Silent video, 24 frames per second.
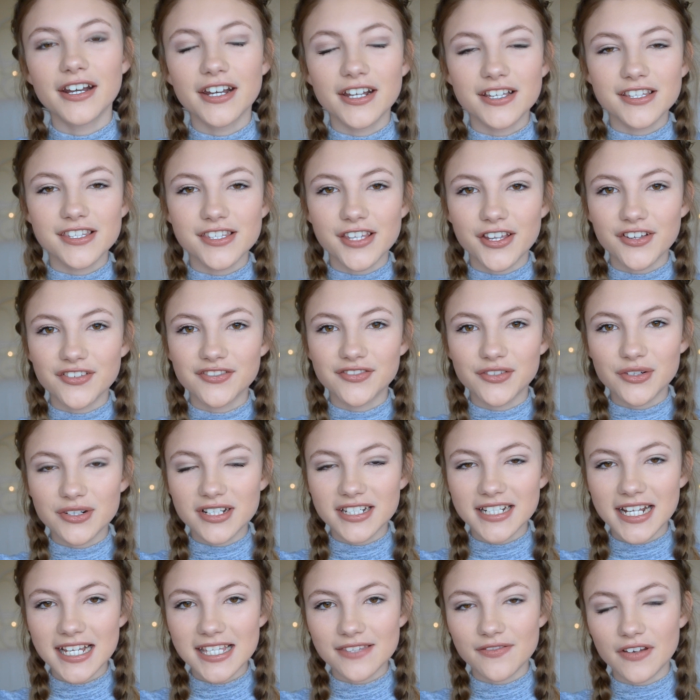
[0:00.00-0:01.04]
everyone, so for
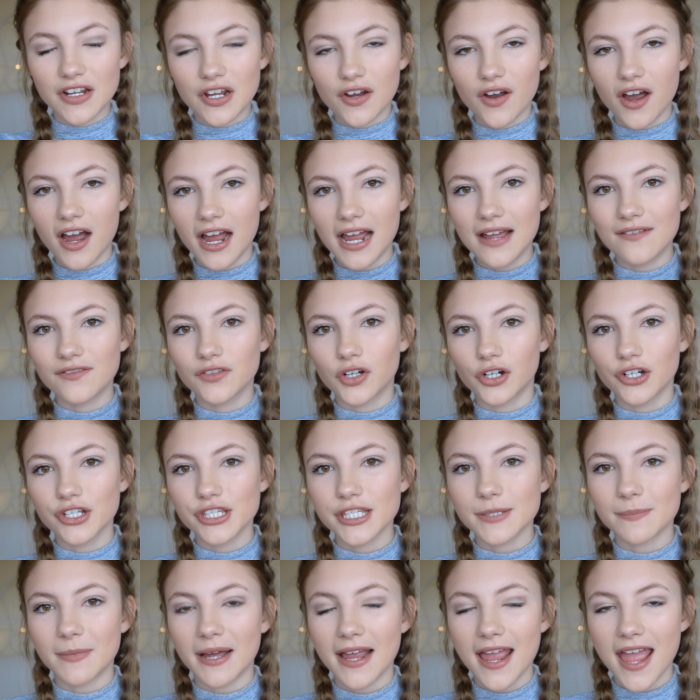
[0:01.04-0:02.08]
today's video I have
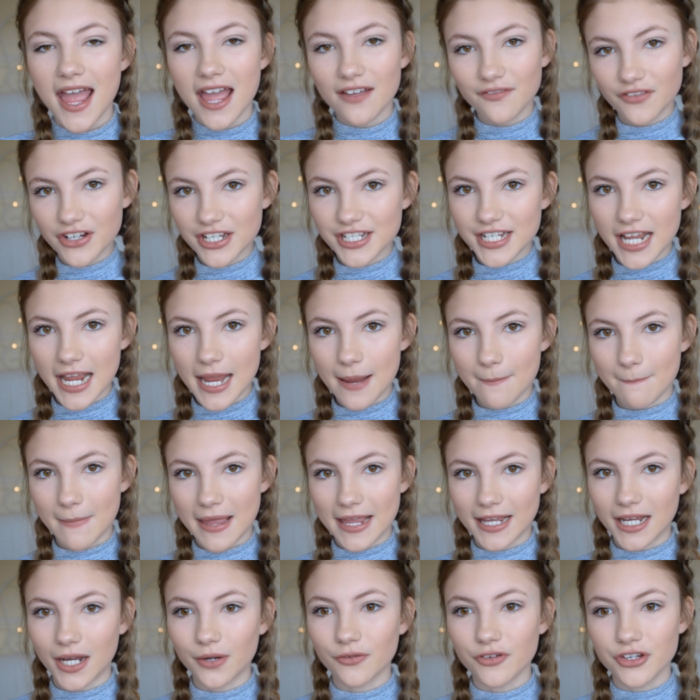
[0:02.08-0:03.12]
got my everyday
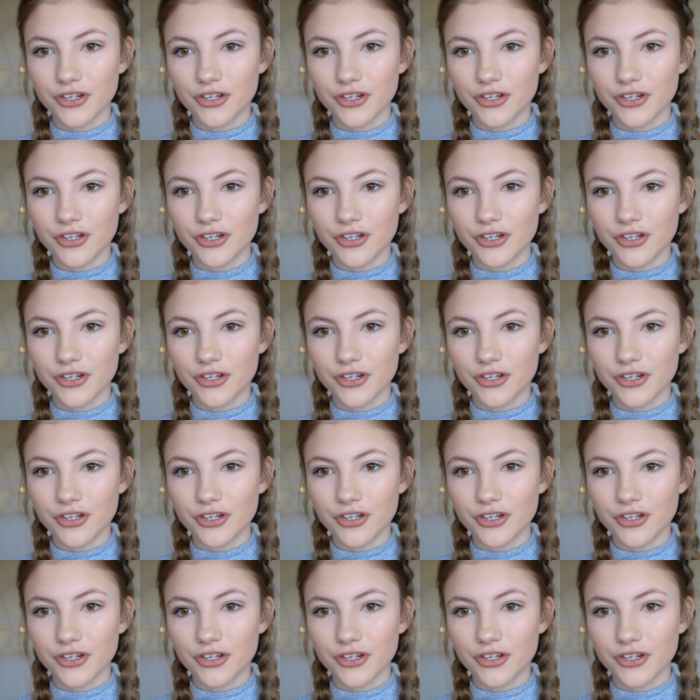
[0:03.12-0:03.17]
makeup